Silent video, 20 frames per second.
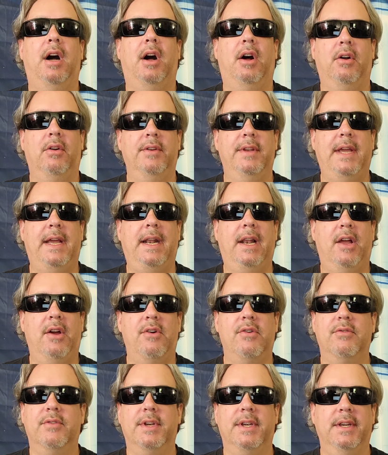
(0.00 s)
all day
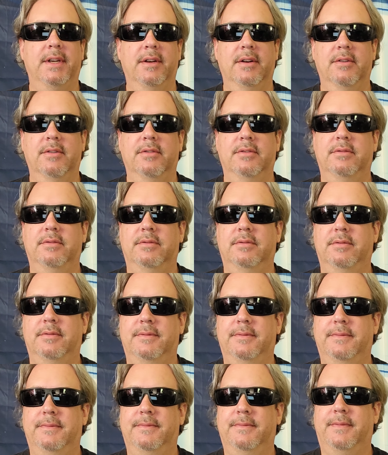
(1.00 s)
long here
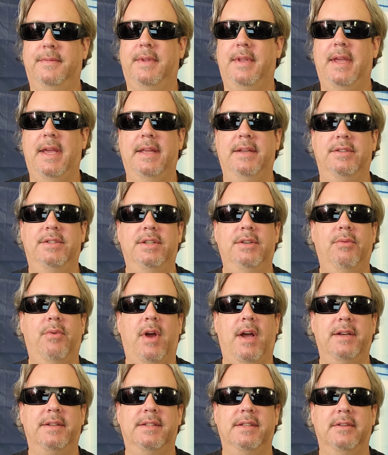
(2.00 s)
at Gee
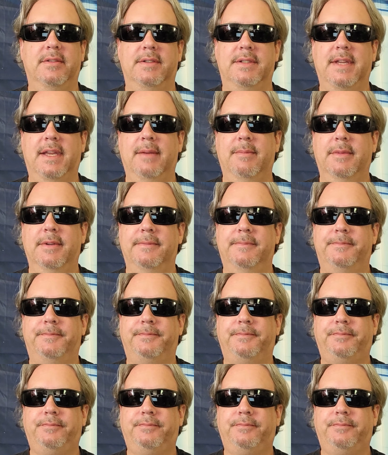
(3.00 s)
Rocks Entertainment.